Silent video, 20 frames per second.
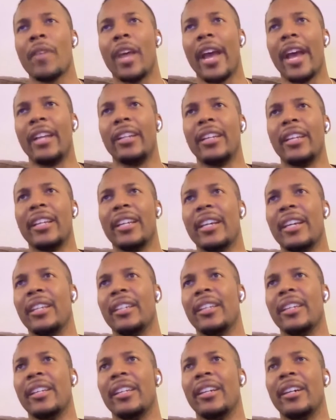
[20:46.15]
and
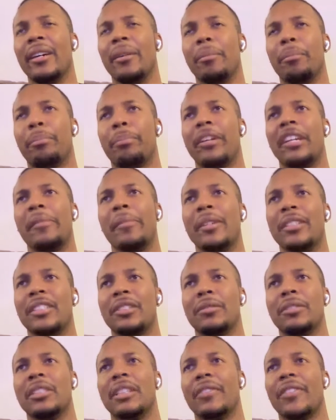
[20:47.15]
then pretty much
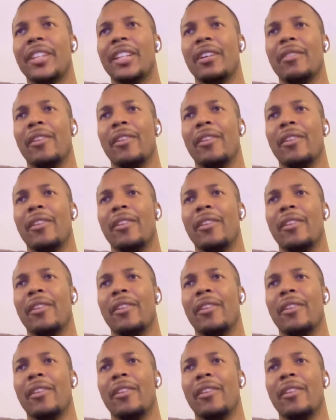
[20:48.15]
too, if